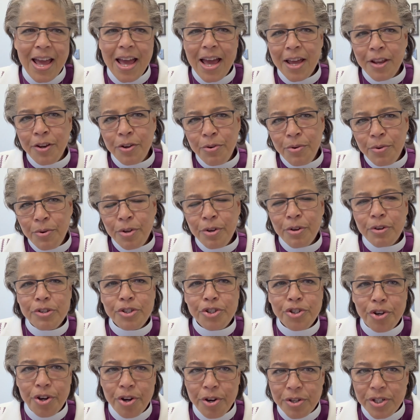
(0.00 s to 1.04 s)
and who your
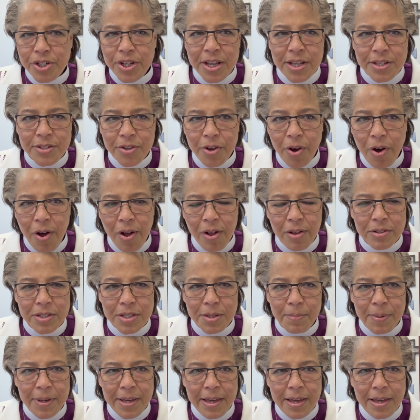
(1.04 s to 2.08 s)
church is called to
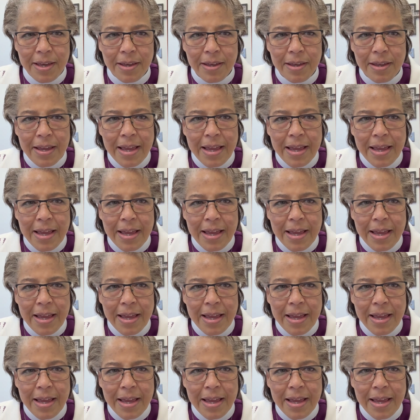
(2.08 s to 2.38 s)
be,